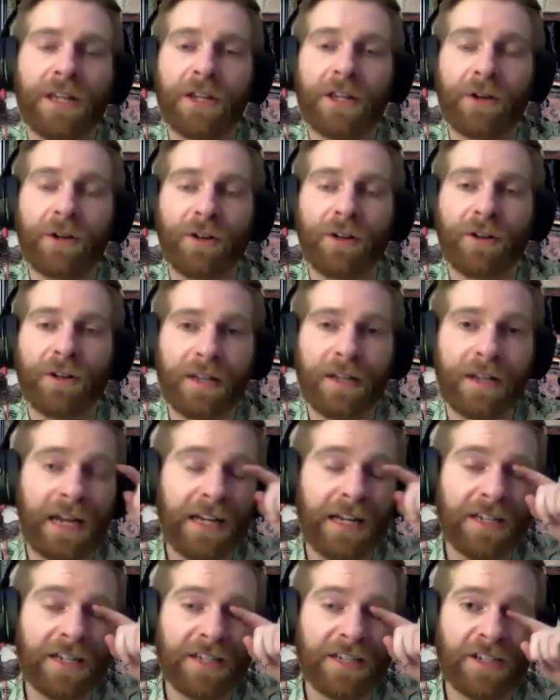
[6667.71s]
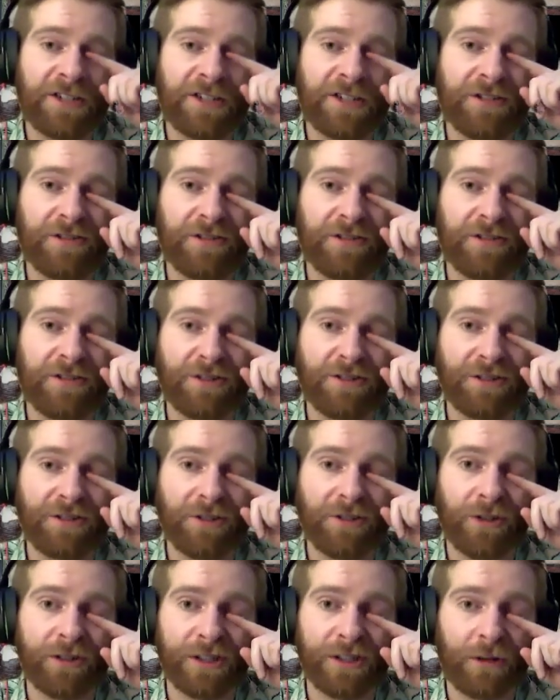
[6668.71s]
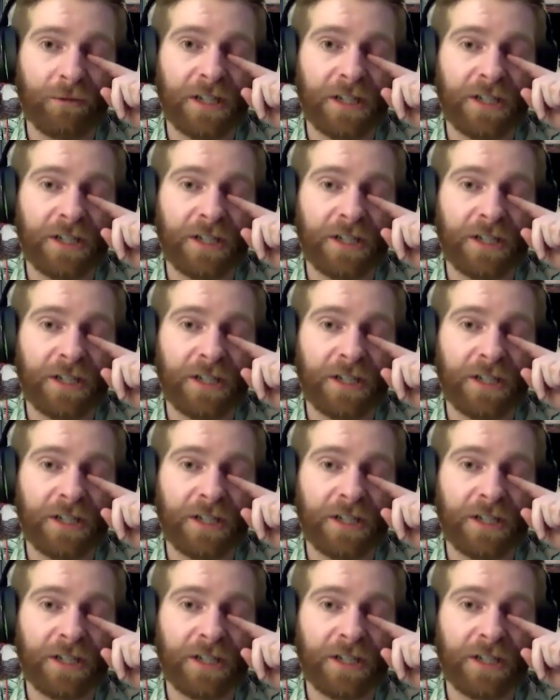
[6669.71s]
and they're 86 years old.